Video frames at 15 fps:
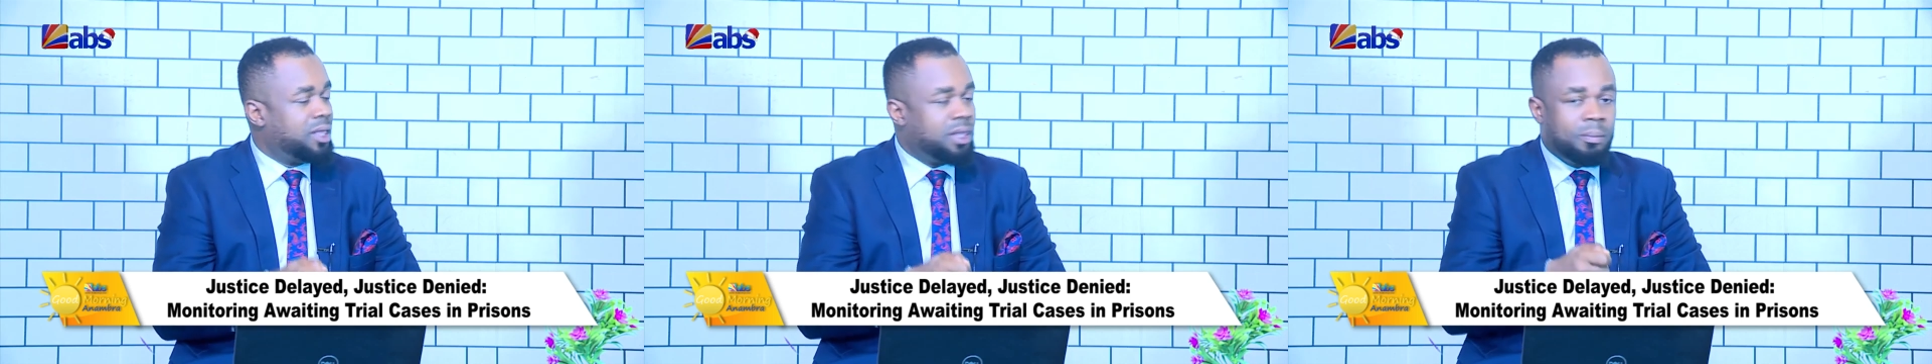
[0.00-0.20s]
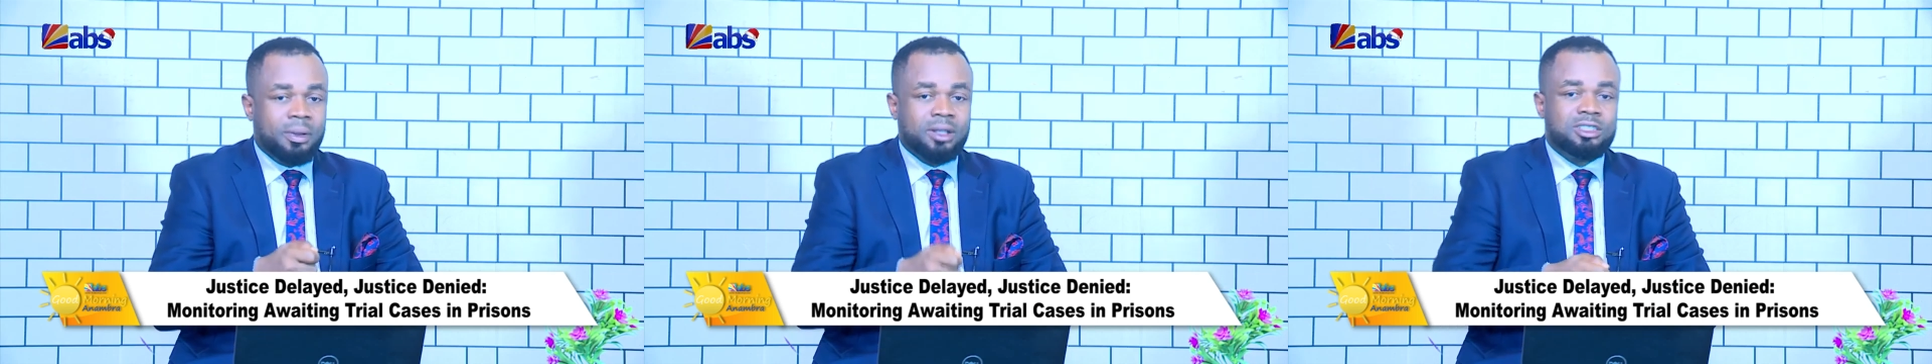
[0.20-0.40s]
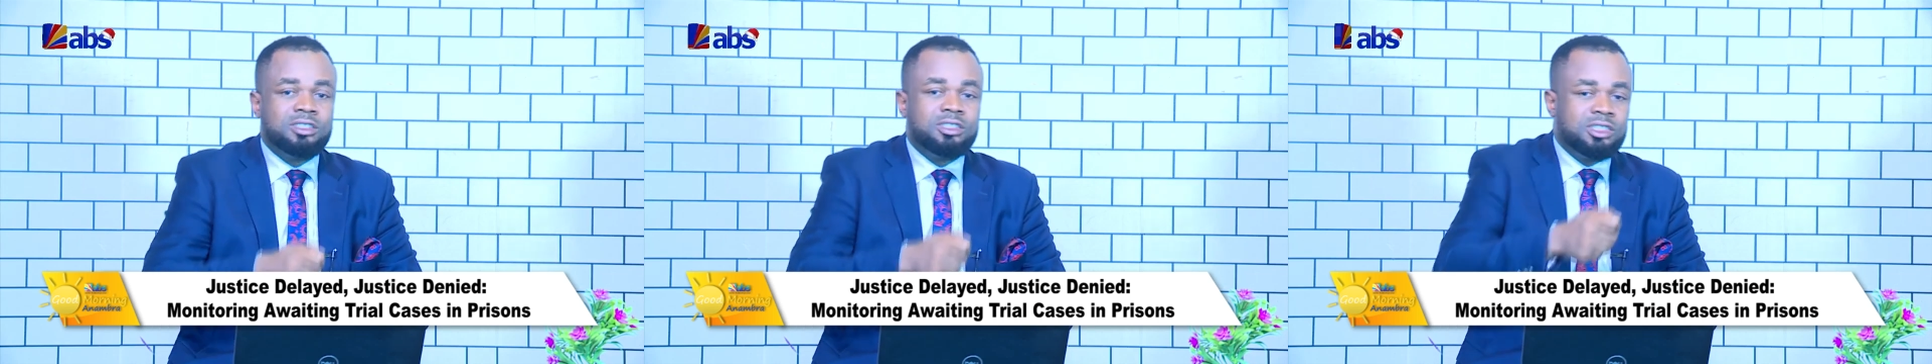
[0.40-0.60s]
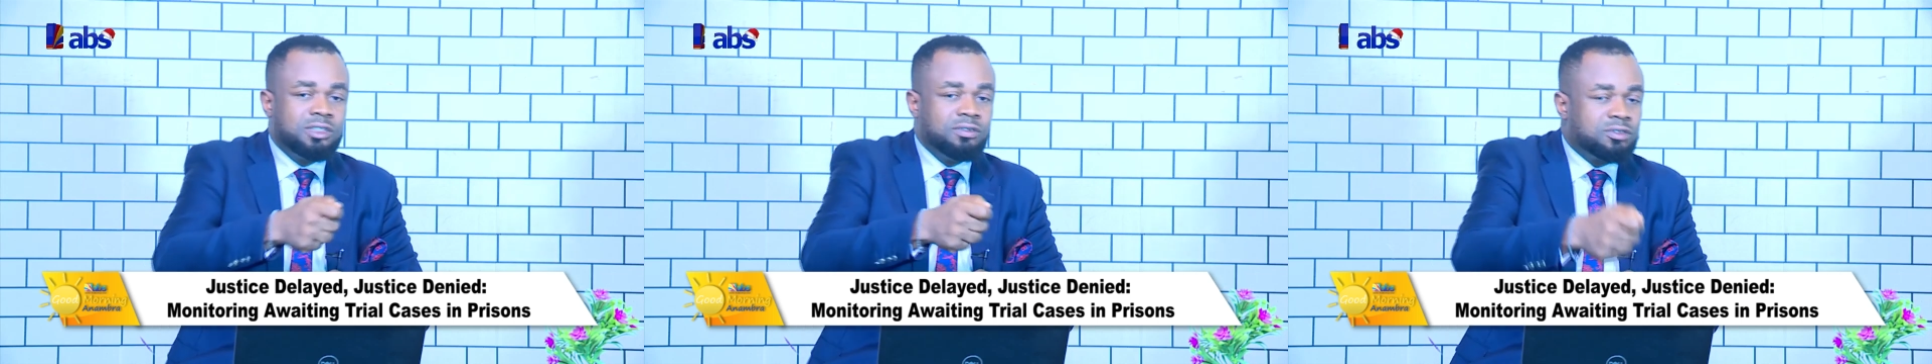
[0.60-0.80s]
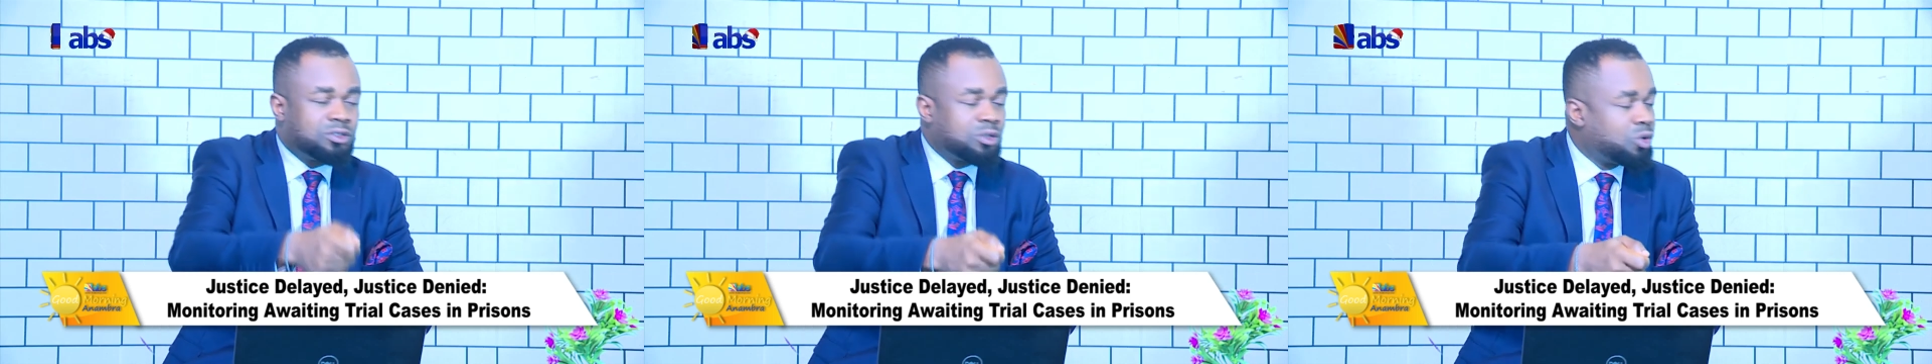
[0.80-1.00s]
The person
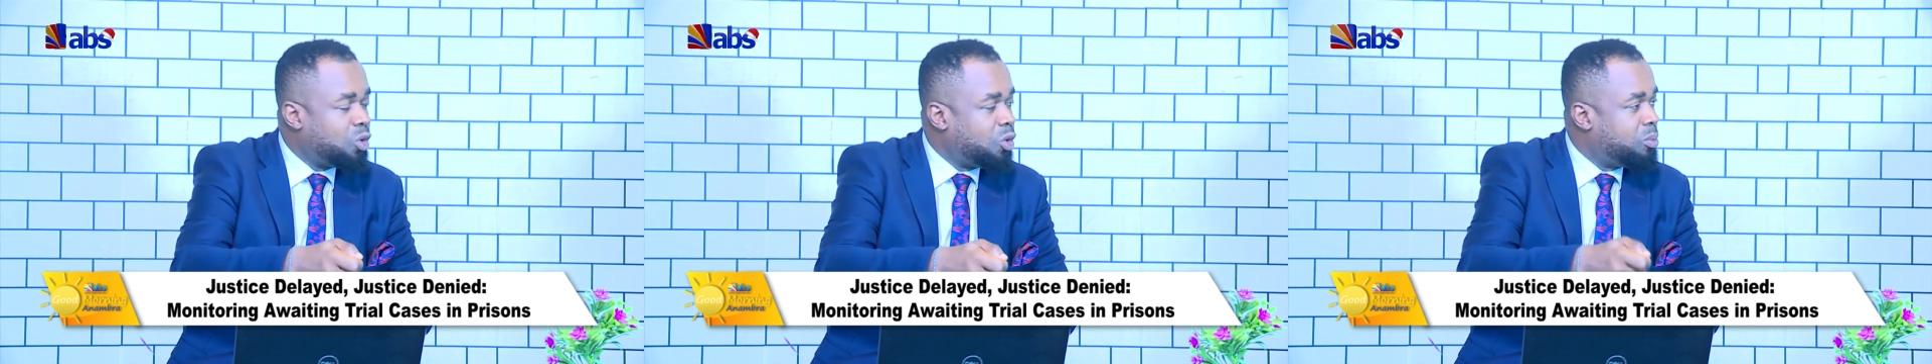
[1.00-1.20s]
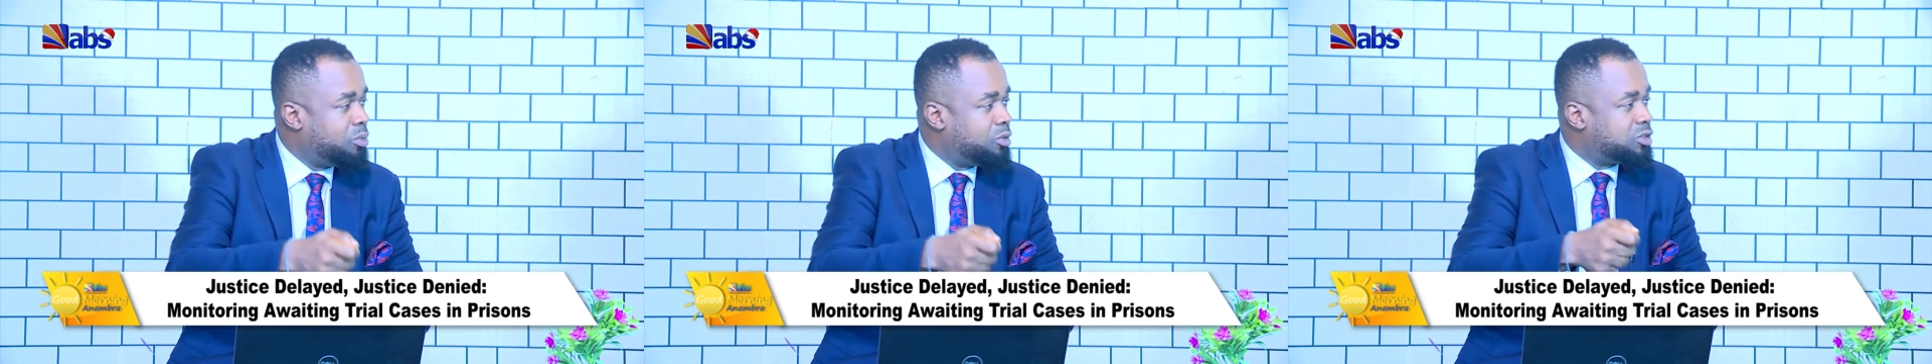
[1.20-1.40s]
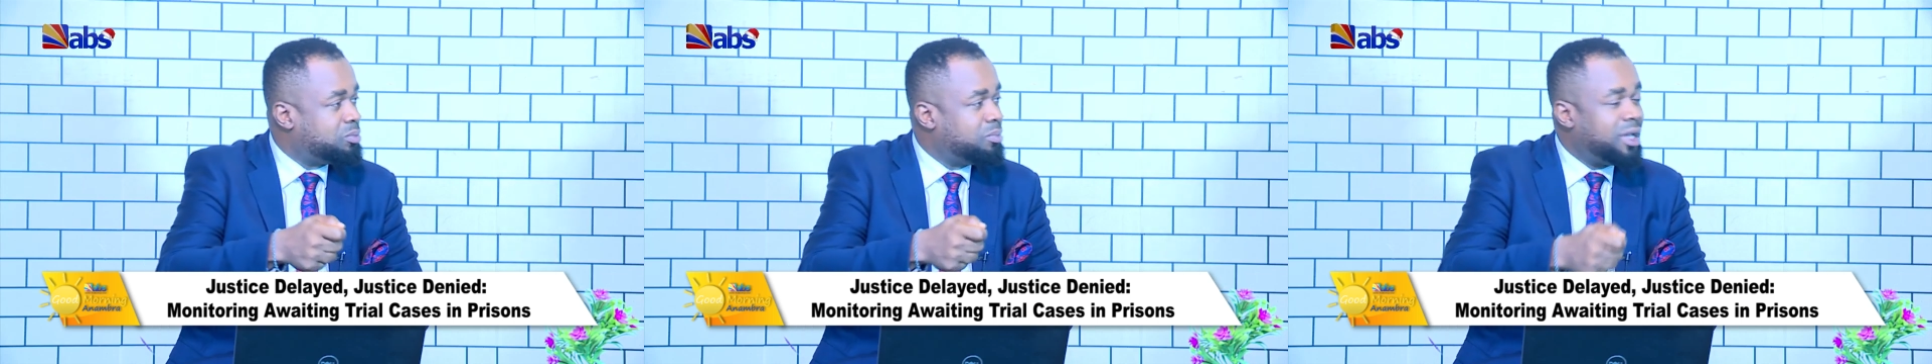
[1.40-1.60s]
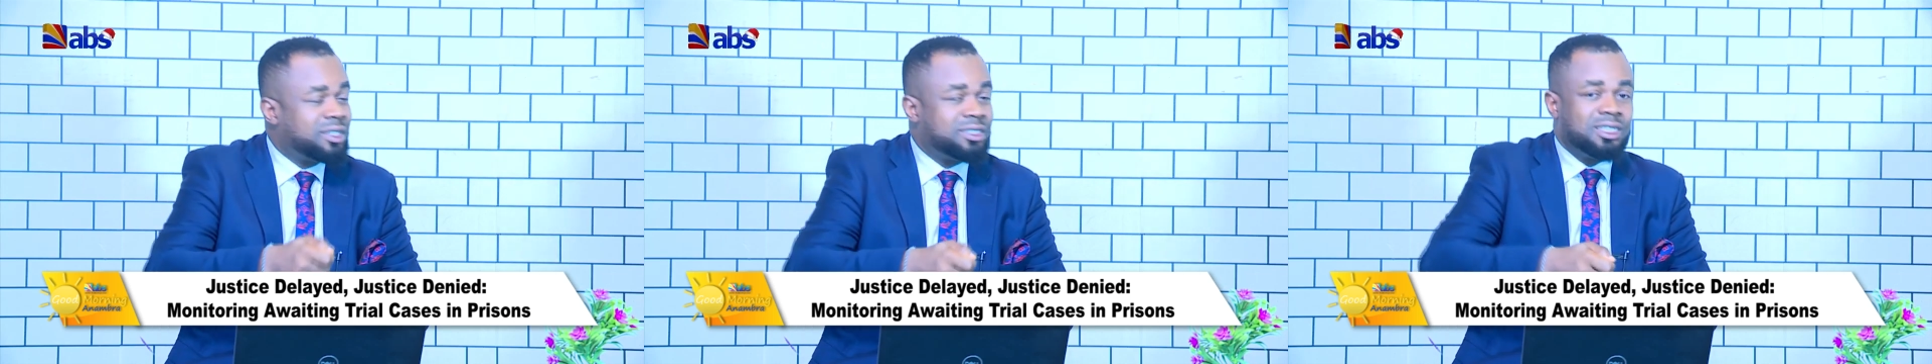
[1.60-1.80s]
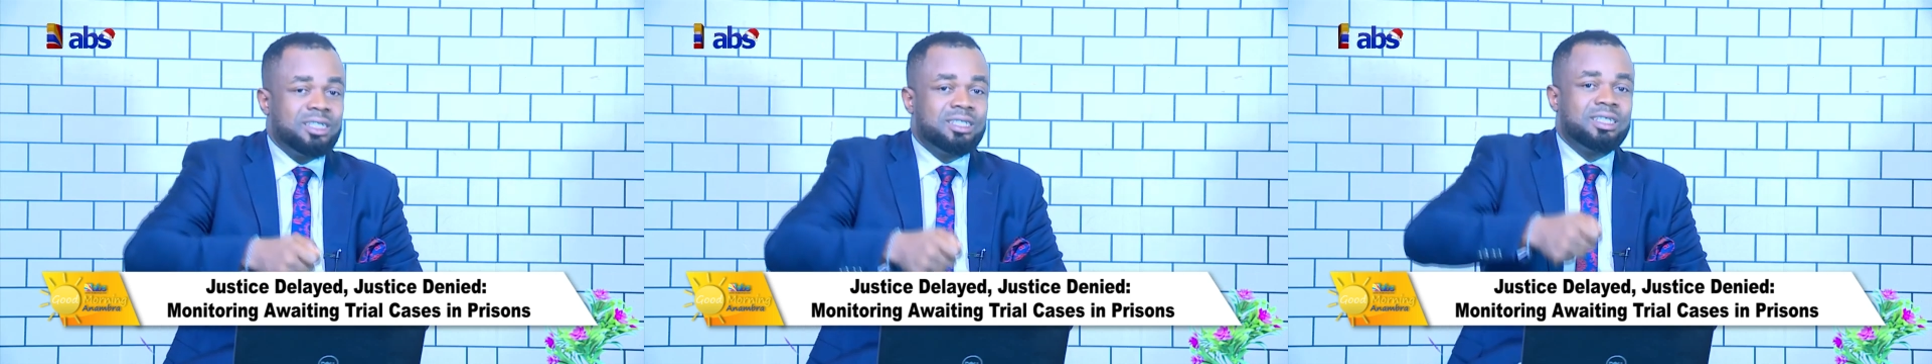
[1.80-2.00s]
shifts the goalpost,
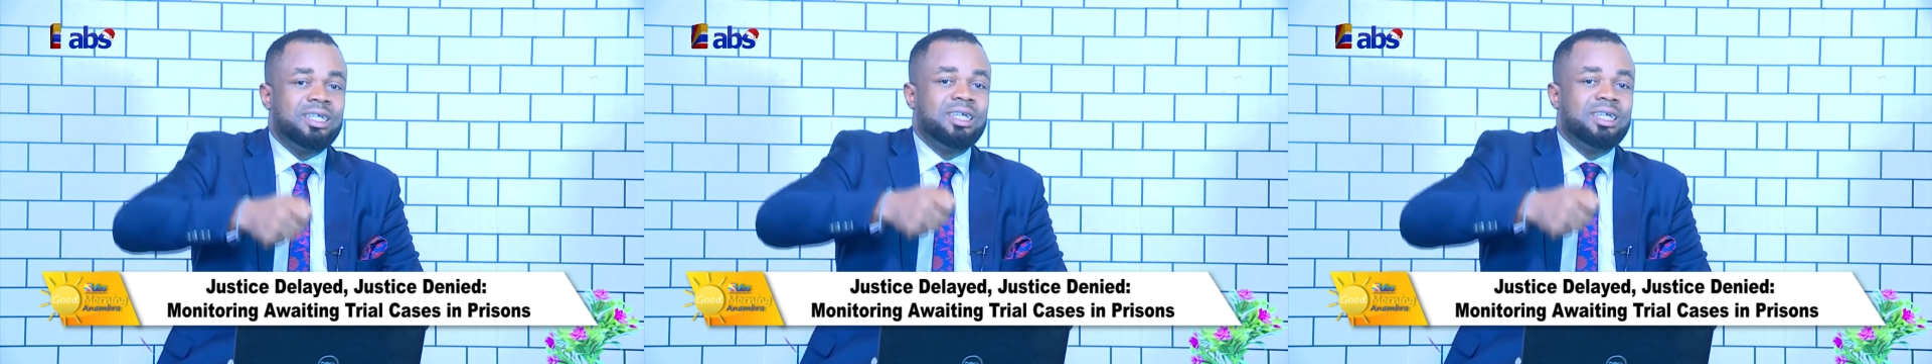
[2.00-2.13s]
makes it